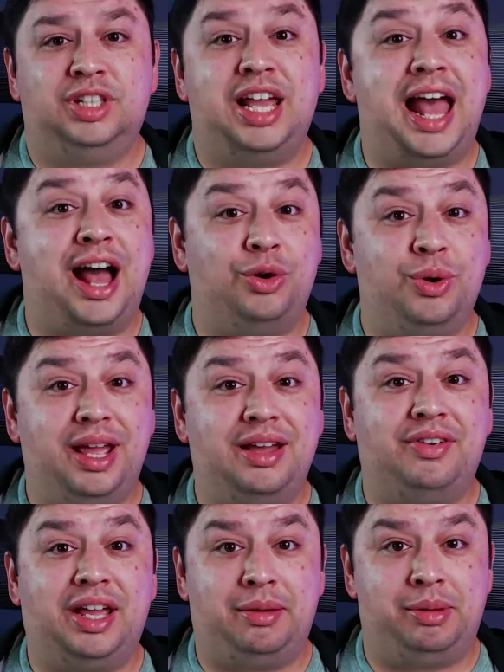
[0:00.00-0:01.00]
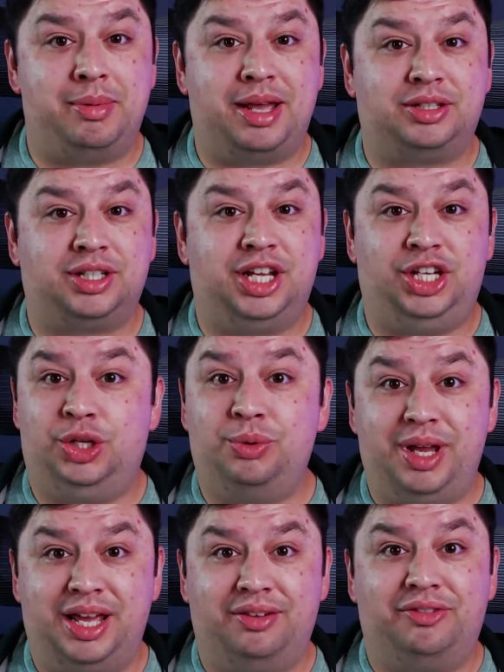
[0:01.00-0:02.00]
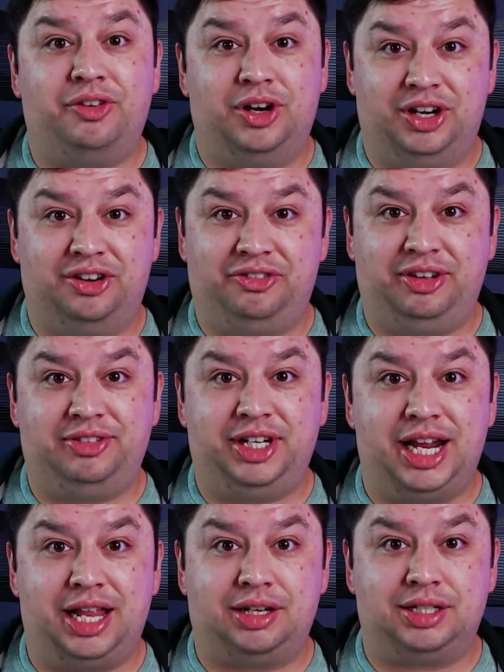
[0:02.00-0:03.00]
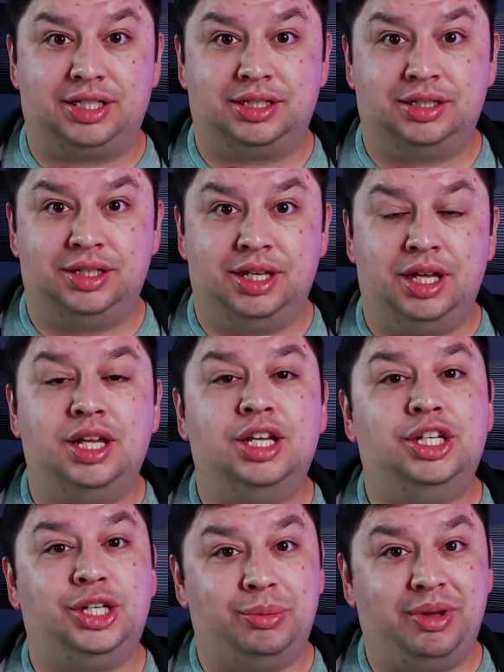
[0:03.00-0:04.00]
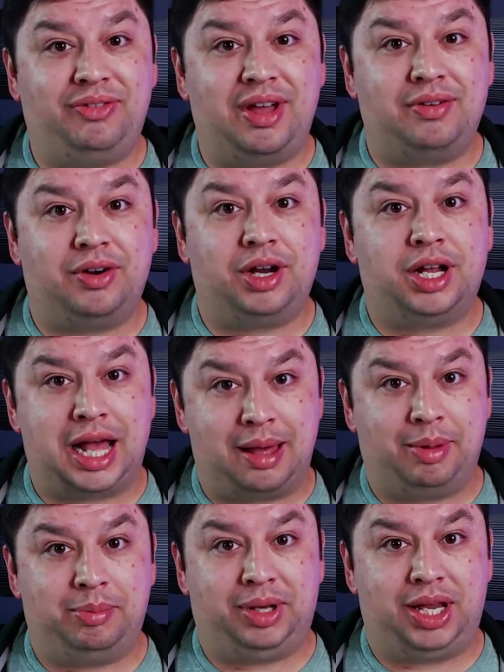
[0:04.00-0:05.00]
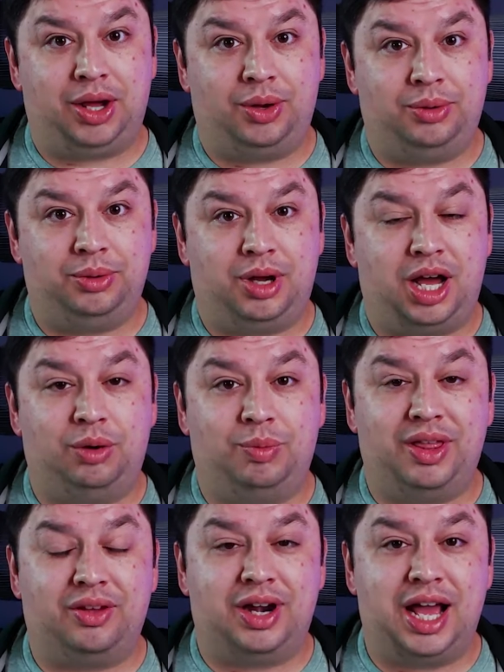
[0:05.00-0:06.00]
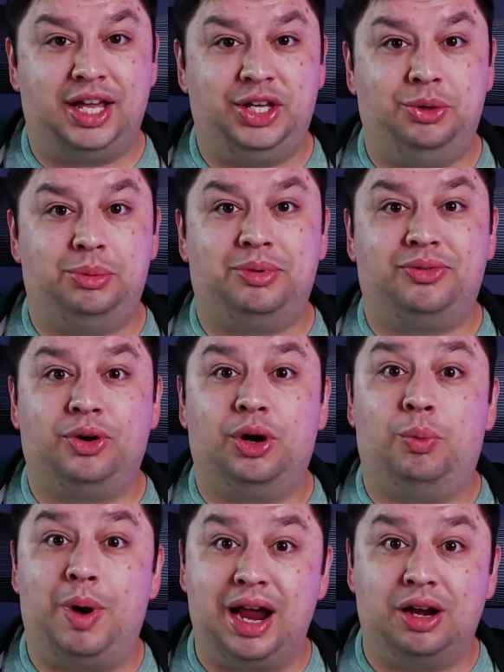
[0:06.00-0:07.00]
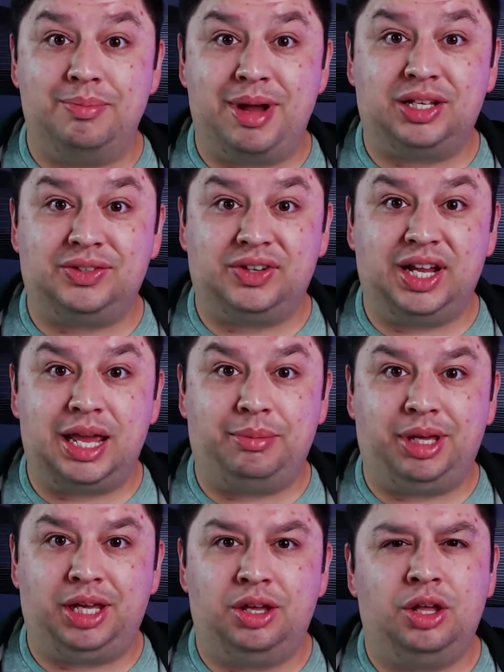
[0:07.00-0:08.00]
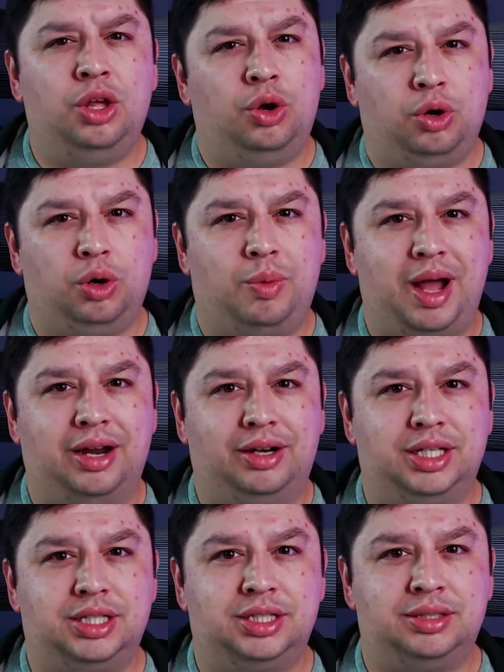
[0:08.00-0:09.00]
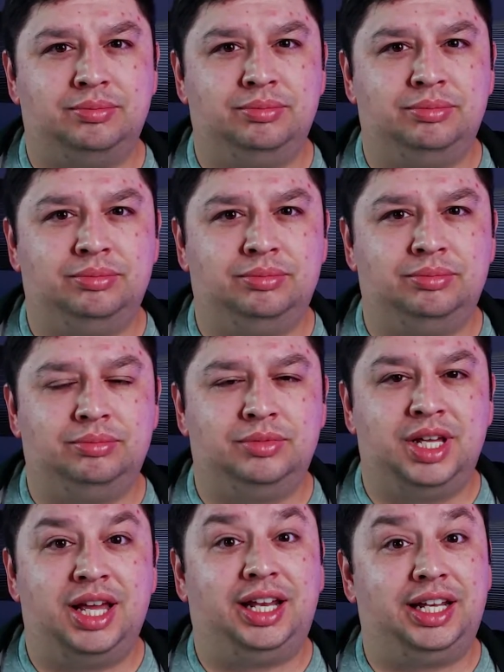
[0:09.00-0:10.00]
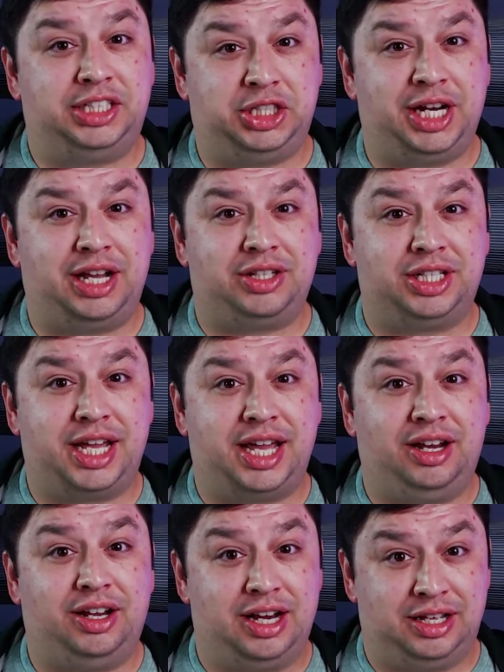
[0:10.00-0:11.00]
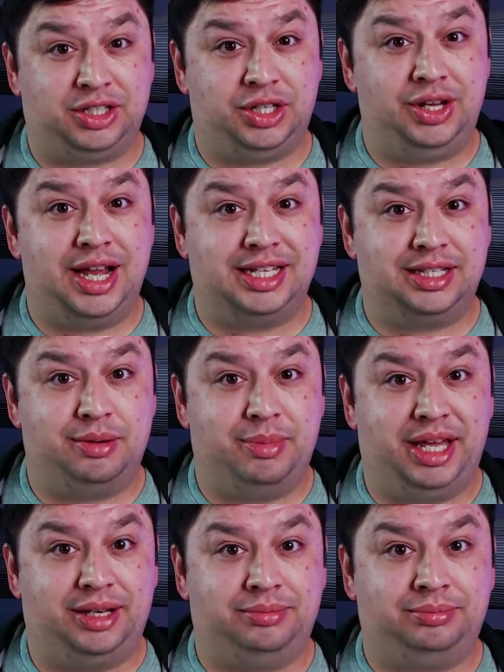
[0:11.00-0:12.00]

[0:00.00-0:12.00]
How great of a gaming mouse can you get for under $50? Do me a favor, comment below on whether or not you would prefer a wired mouse for gaming or a wireless. Let's check out the title and I'll see you guys in a bit.